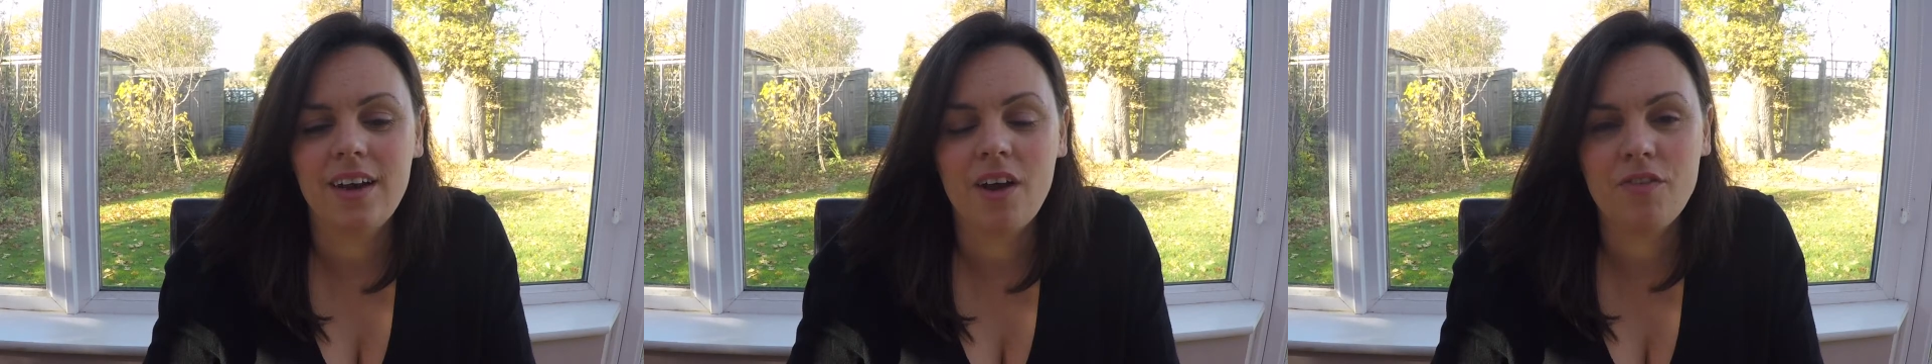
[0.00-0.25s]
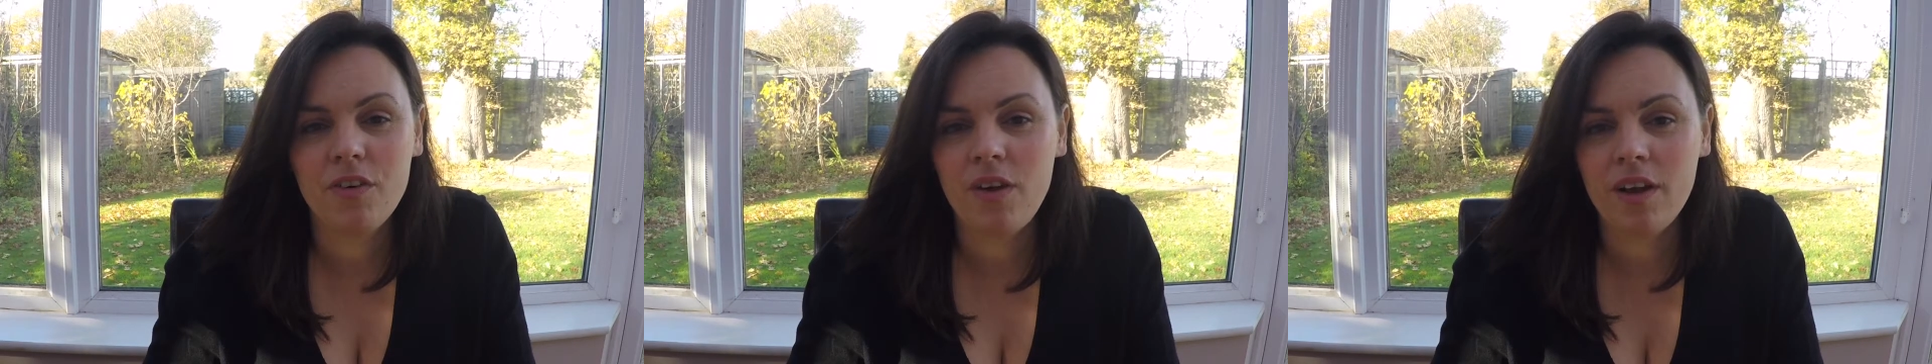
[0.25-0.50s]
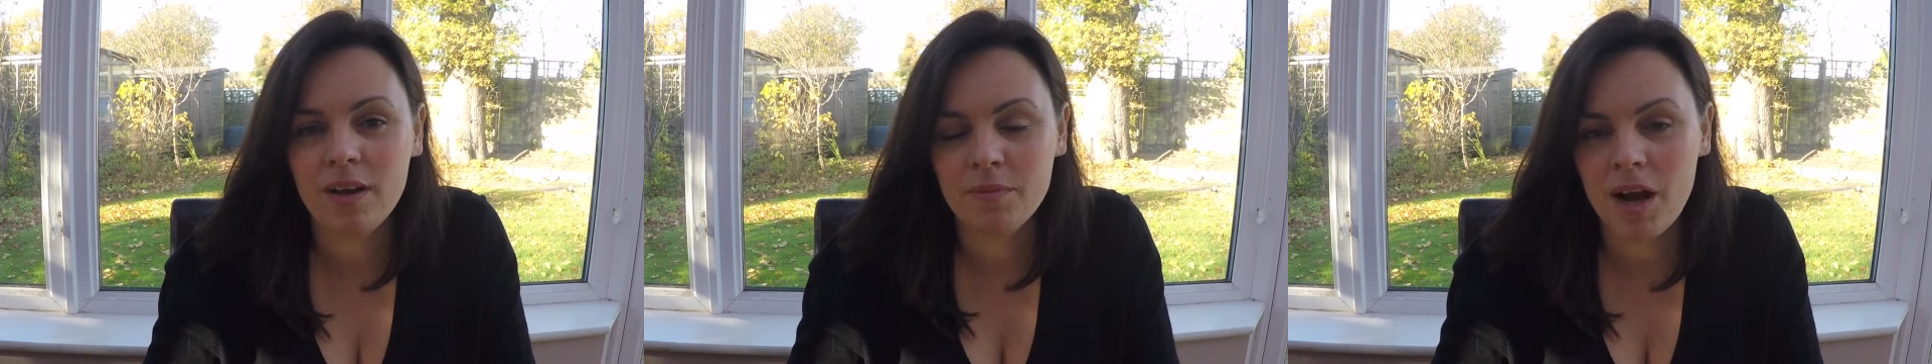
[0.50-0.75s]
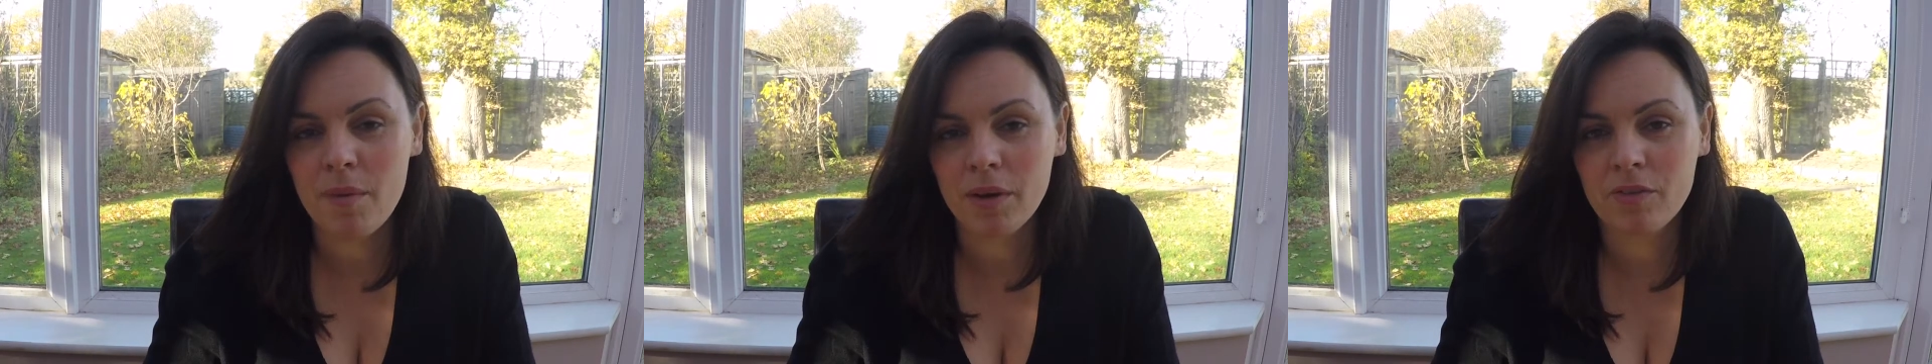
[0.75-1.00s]
I feel like I'm
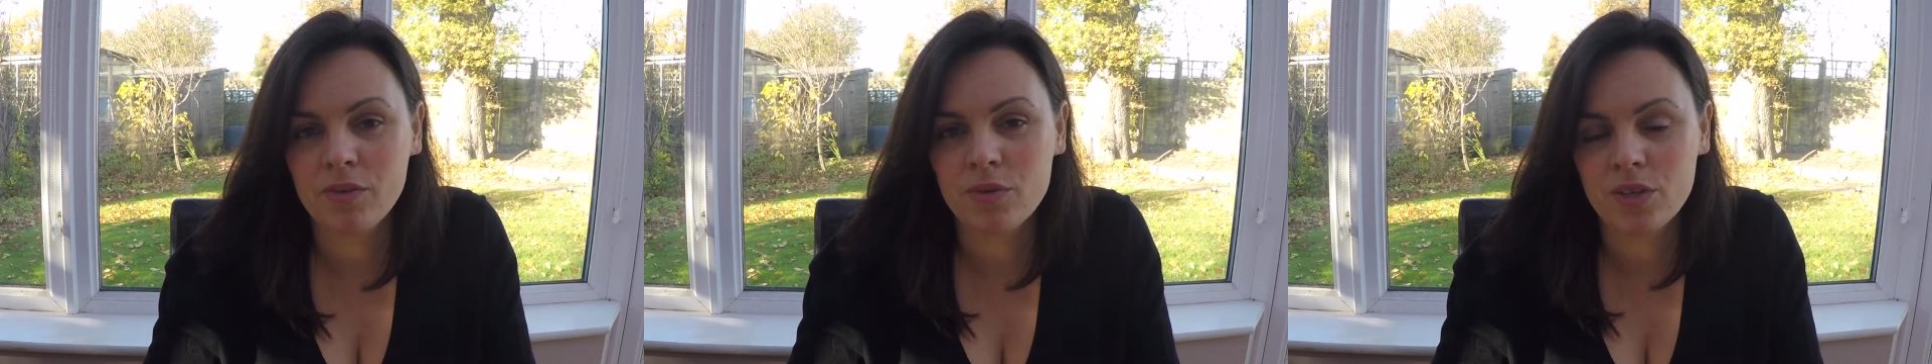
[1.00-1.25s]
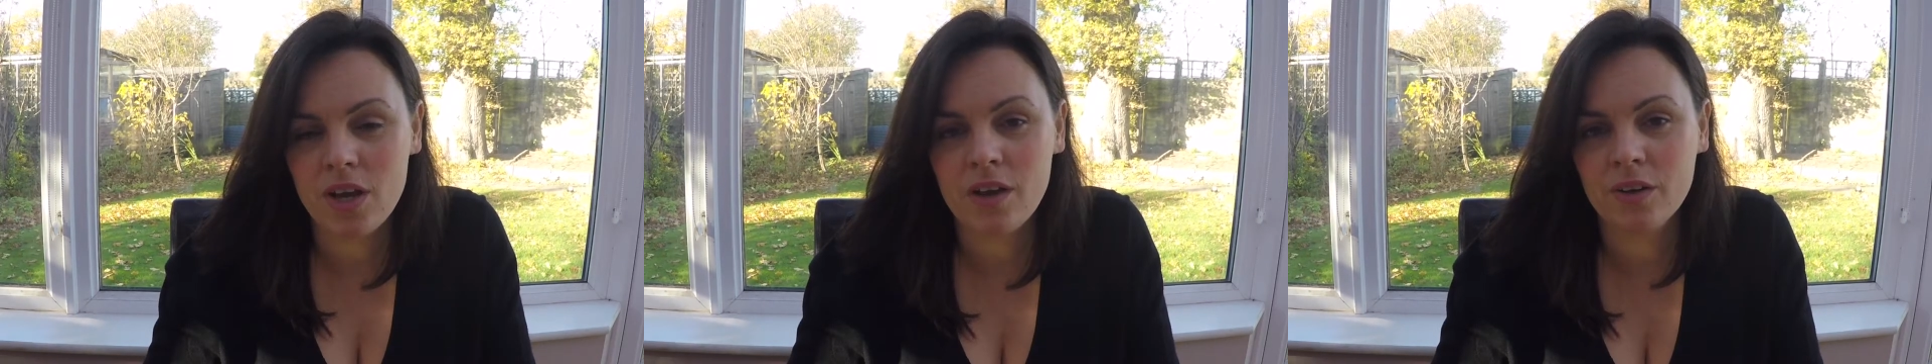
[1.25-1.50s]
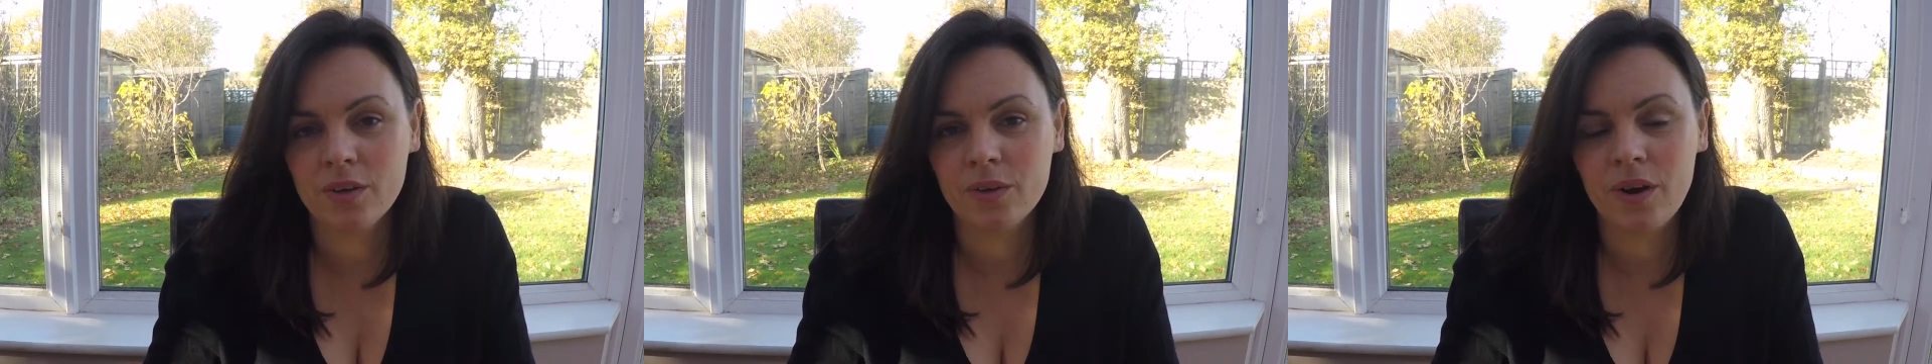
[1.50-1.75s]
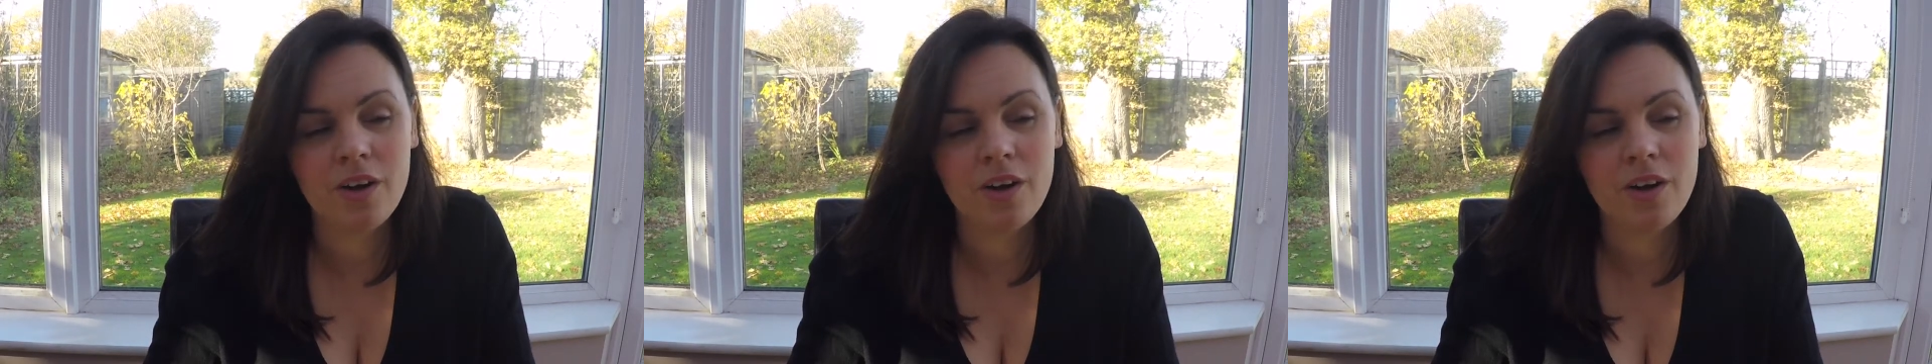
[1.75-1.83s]
coming full circle.